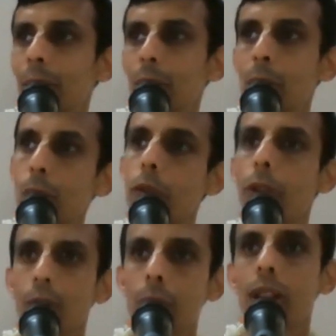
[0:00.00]
Because
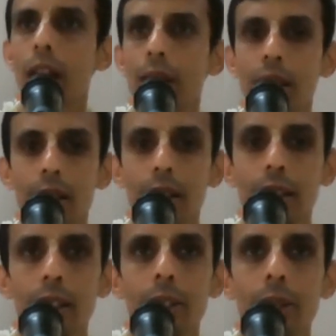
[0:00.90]
Guru follows Shastra.
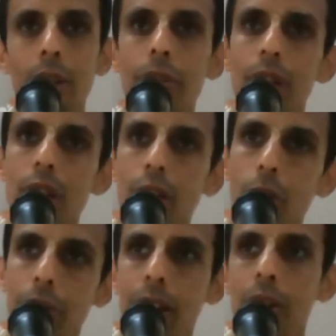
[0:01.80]
So if
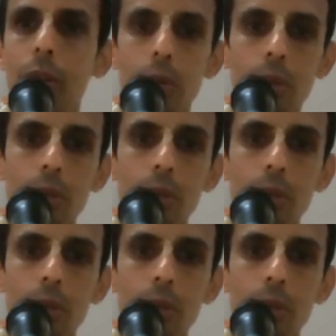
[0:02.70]
you offend